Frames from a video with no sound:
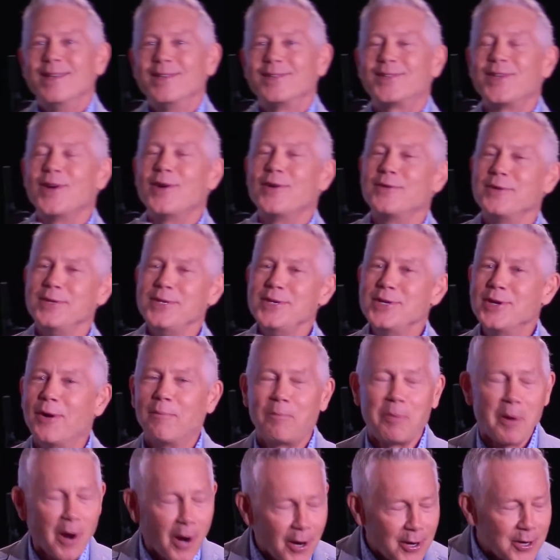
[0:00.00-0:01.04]
So,
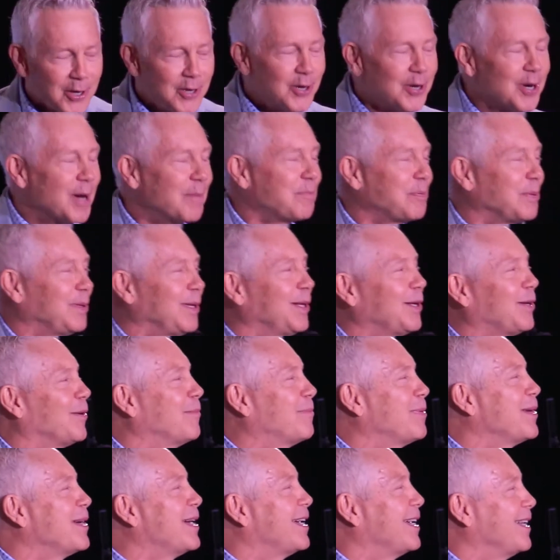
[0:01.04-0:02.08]
partner up a little
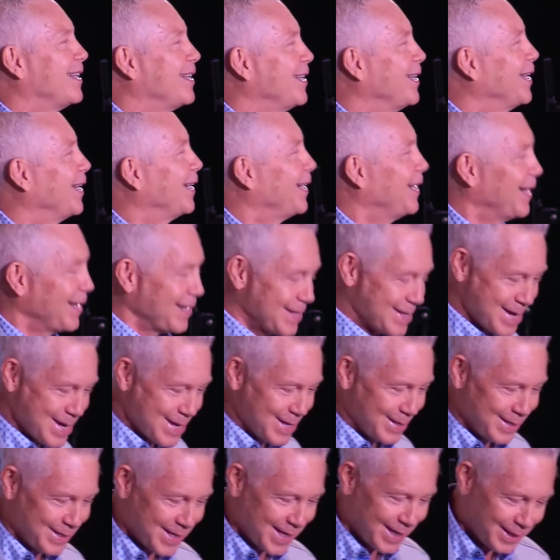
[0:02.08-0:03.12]
bit
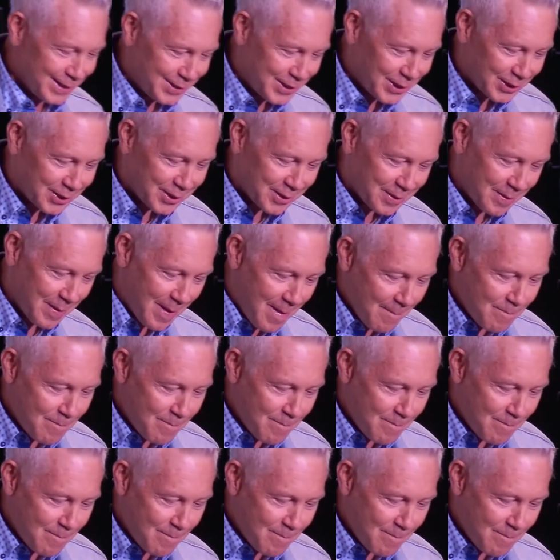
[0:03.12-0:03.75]
and just